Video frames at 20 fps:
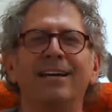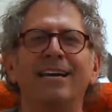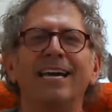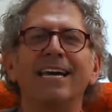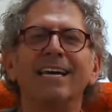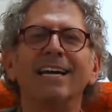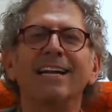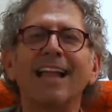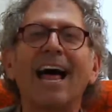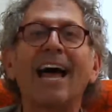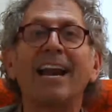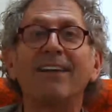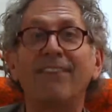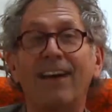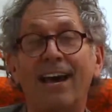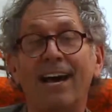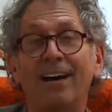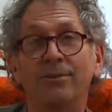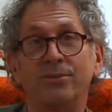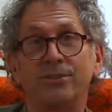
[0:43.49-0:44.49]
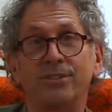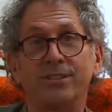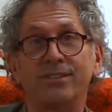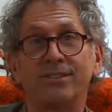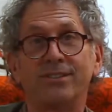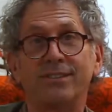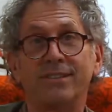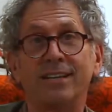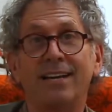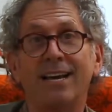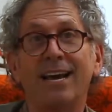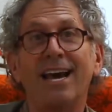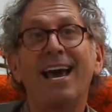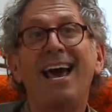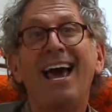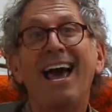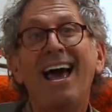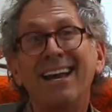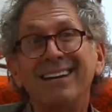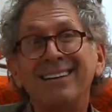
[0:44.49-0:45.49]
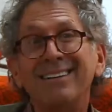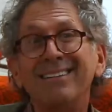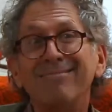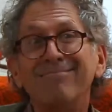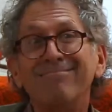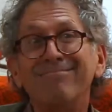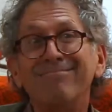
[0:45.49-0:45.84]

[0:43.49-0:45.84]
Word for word: in a lot of houses. And